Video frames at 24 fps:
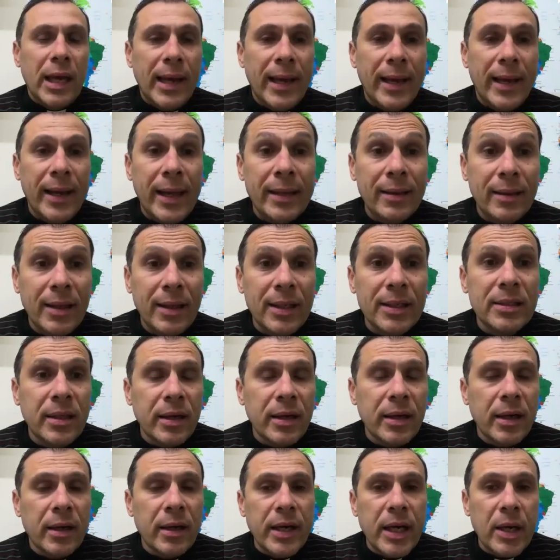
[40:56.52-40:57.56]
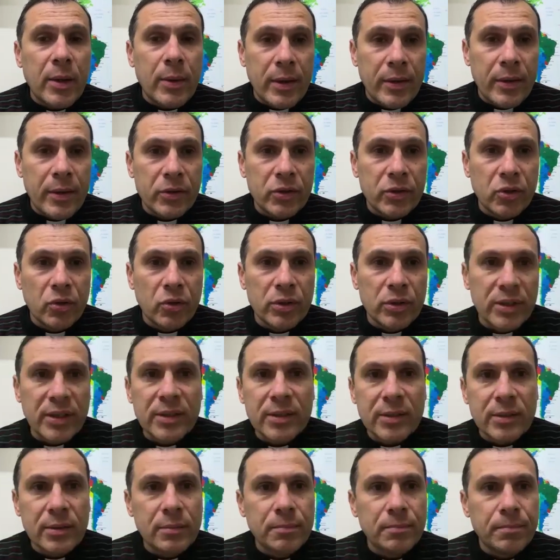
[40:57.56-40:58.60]
And at least there are now other
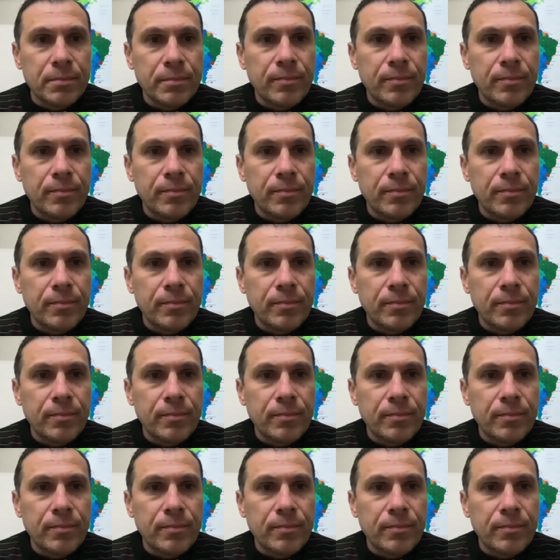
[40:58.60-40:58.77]
sources.